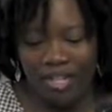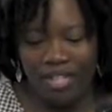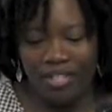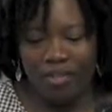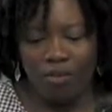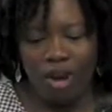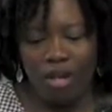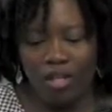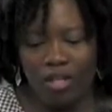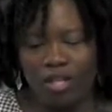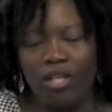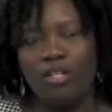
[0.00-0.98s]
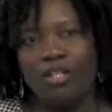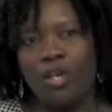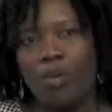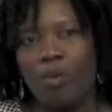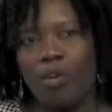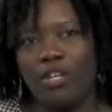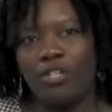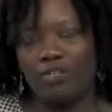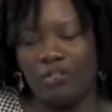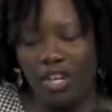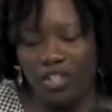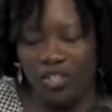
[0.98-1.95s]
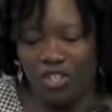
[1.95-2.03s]
Is it wrong to hope a
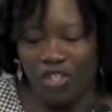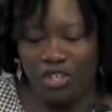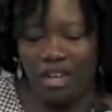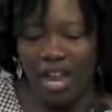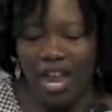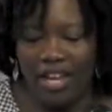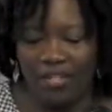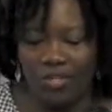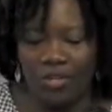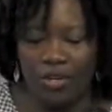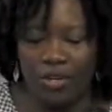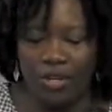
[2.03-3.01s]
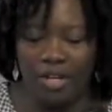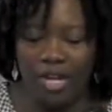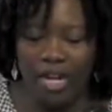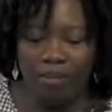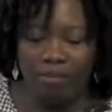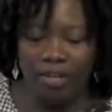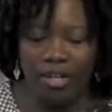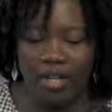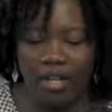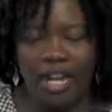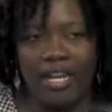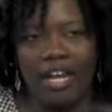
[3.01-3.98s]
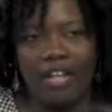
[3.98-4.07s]
stranger asked you your name
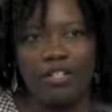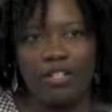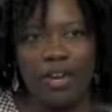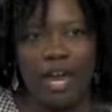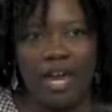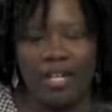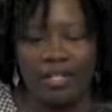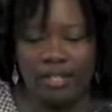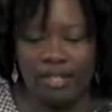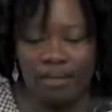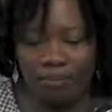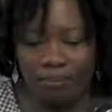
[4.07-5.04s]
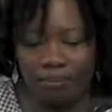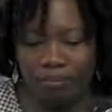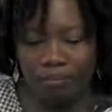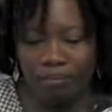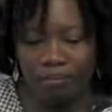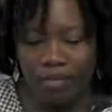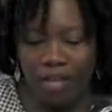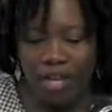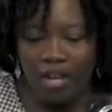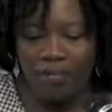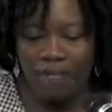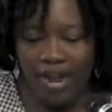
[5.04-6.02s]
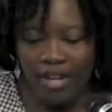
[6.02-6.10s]
and held your hand?
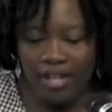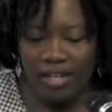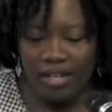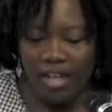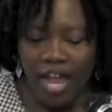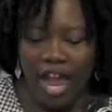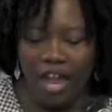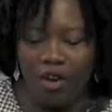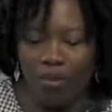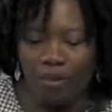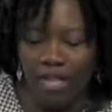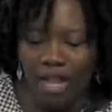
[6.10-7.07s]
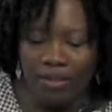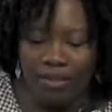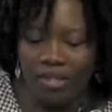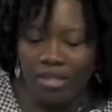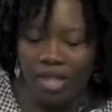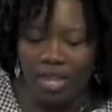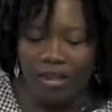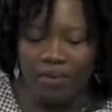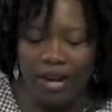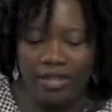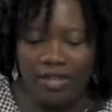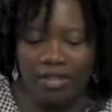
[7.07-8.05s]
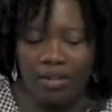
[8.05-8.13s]
Friend, I hope death was like a
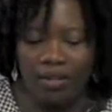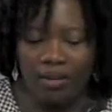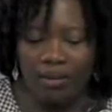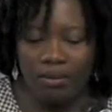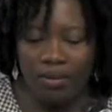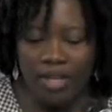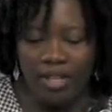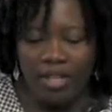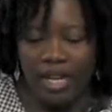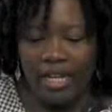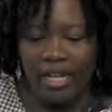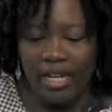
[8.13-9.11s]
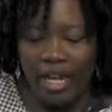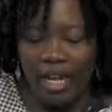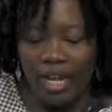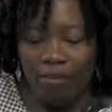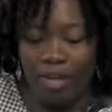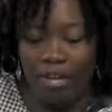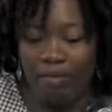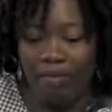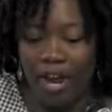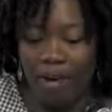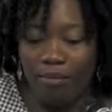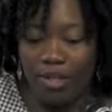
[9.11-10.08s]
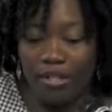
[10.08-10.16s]
rescue, that he came in a
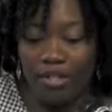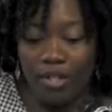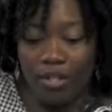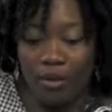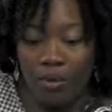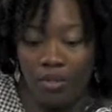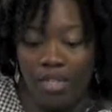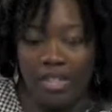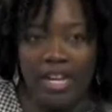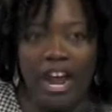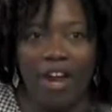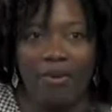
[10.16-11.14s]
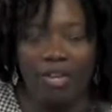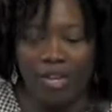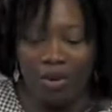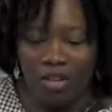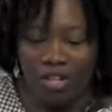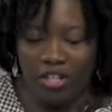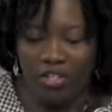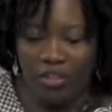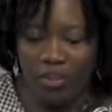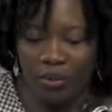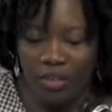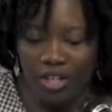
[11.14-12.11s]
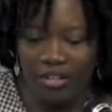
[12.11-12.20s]
fireman's clothes and carried you on his
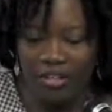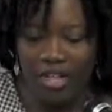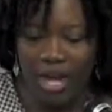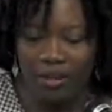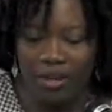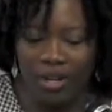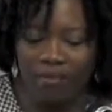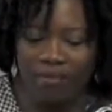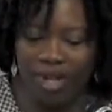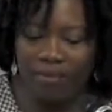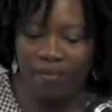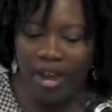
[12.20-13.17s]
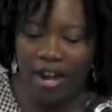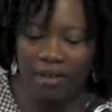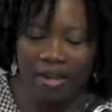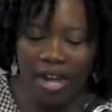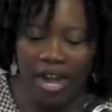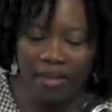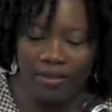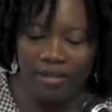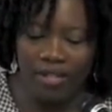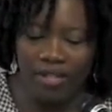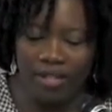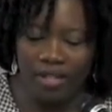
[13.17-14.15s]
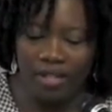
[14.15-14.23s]
shoulders out of that fiery
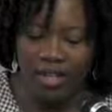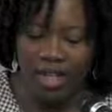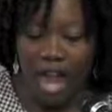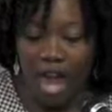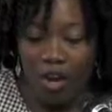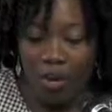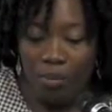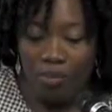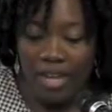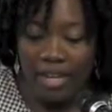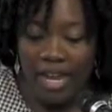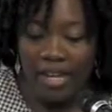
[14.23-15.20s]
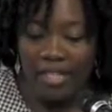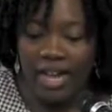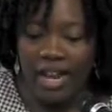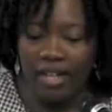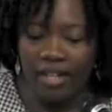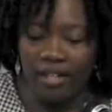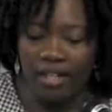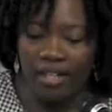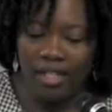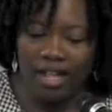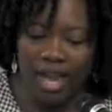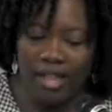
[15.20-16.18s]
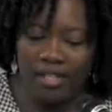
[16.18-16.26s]
house. I hope that like Daniel in
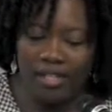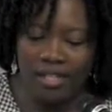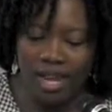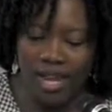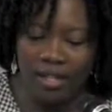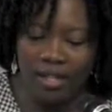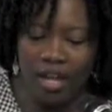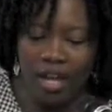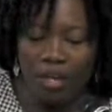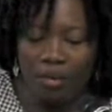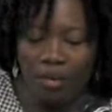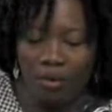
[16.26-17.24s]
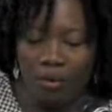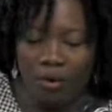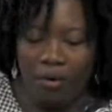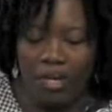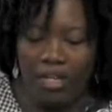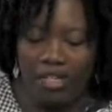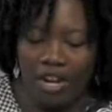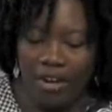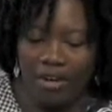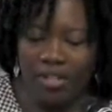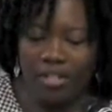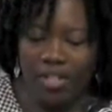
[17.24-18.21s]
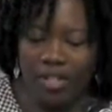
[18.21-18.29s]
the lion's den, the roaring
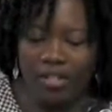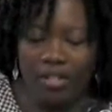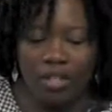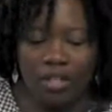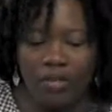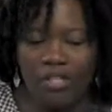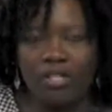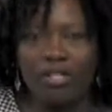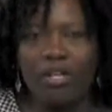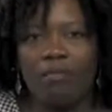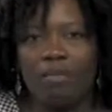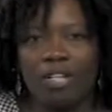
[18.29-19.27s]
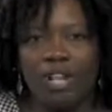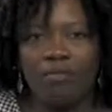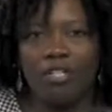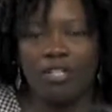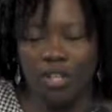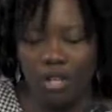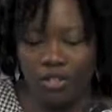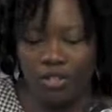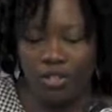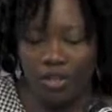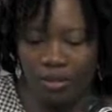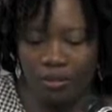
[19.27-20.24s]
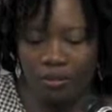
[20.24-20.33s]
terrors licked close but never
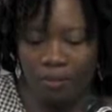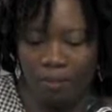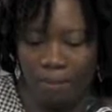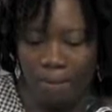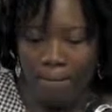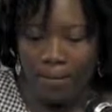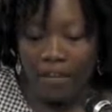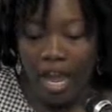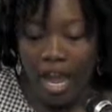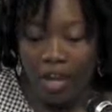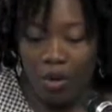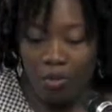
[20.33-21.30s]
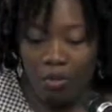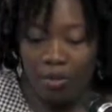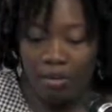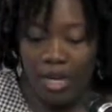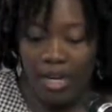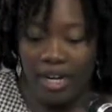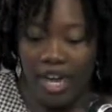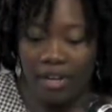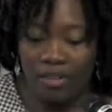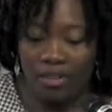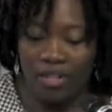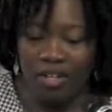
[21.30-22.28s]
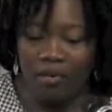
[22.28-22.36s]
touched you. I hope you made it
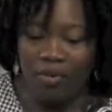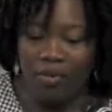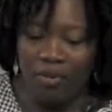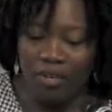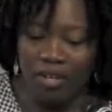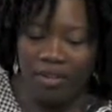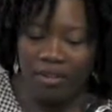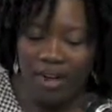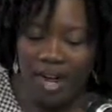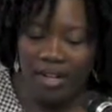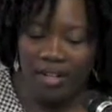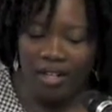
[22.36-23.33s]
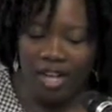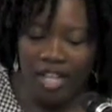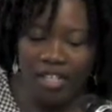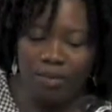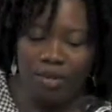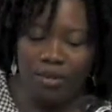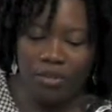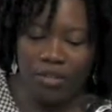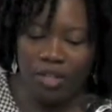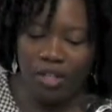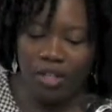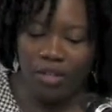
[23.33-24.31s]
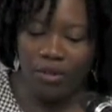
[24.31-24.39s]
out before the final
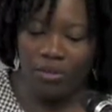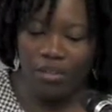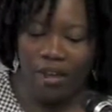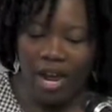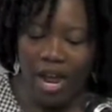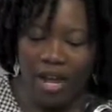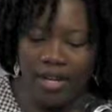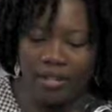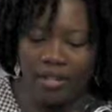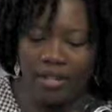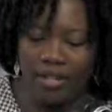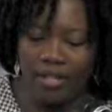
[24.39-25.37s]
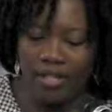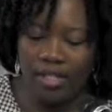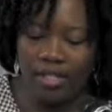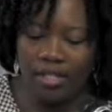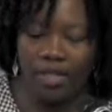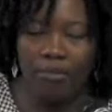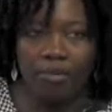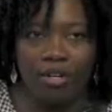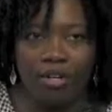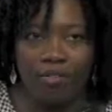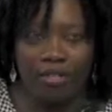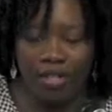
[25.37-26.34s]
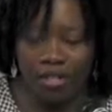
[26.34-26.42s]
explosion closed your eyes to this
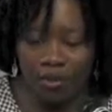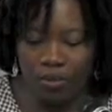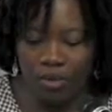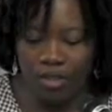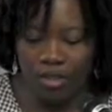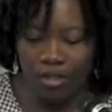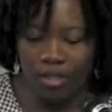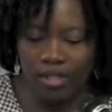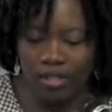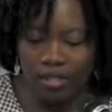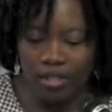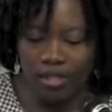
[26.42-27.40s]
imperfect world.